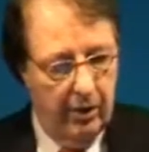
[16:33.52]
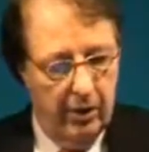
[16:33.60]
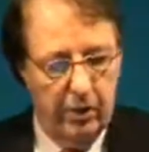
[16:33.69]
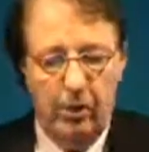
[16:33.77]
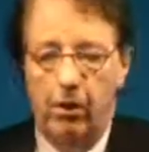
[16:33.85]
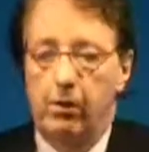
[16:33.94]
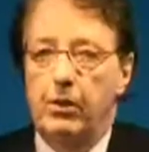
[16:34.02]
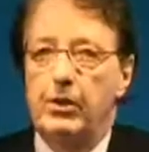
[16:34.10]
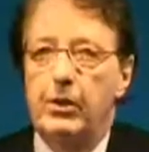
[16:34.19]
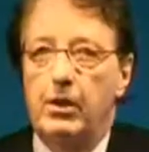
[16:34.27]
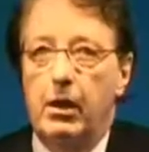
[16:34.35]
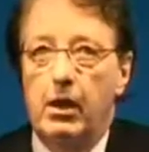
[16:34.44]
So
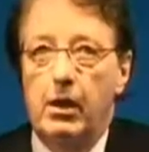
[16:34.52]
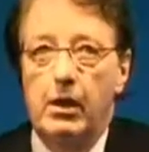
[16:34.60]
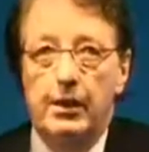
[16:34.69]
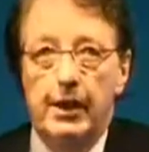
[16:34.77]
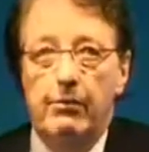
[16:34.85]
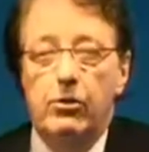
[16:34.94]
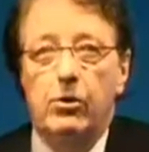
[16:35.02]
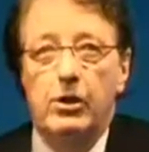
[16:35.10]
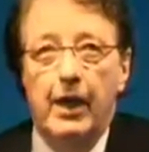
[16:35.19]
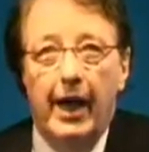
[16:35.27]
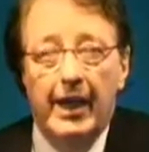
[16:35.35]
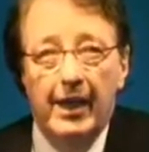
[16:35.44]
there are several
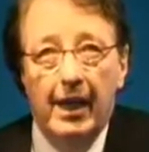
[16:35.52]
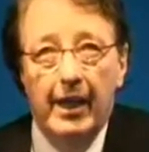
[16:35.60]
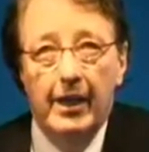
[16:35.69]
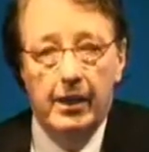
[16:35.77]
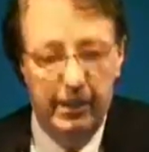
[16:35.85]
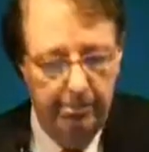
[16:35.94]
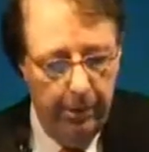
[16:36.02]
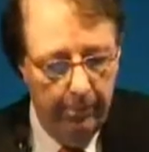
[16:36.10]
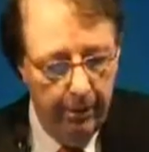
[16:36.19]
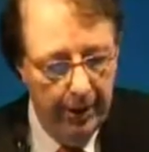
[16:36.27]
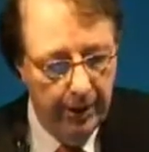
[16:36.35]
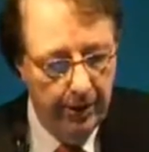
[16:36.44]
guidelines
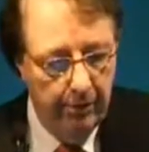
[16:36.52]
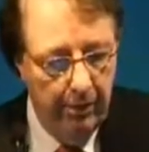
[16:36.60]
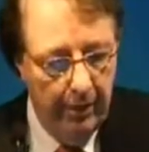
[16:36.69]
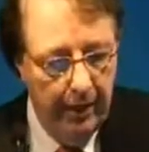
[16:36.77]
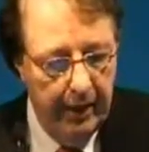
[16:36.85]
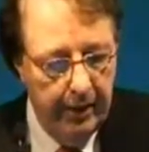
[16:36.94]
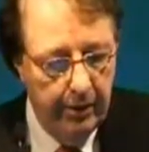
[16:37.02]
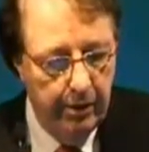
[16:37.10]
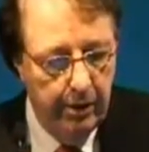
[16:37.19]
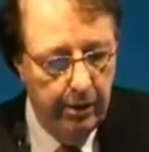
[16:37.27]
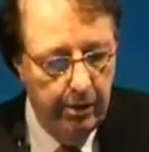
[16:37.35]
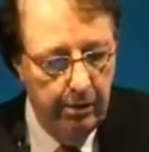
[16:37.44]
published
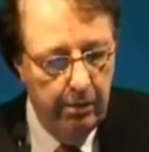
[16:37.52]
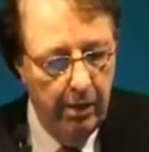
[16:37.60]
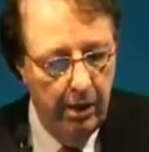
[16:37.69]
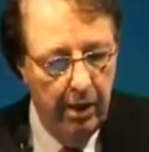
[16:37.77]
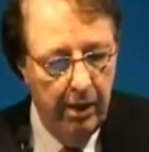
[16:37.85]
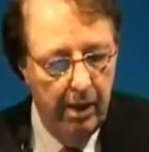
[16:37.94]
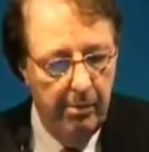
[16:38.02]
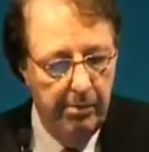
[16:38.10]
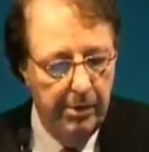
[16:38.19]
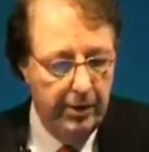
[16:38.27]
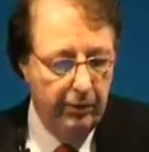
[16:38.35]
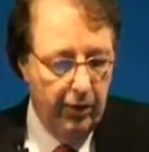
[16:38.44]
related to
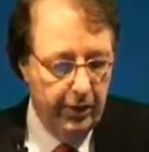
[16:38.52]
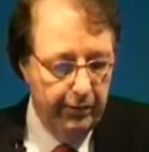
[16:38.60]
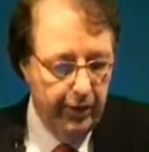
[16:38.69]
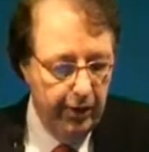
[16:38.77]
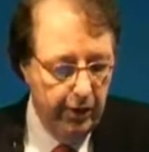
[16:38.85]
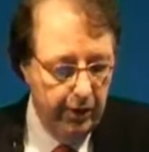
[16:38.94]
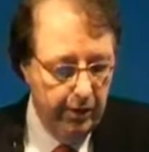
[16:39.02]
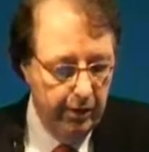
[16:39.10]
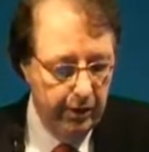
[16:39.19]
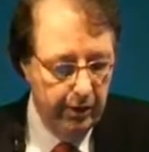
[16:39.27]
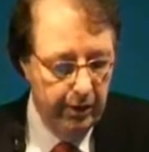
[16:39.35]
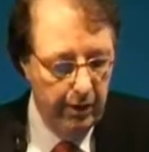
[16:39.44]
bisphosphonate
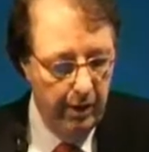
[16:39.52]
use,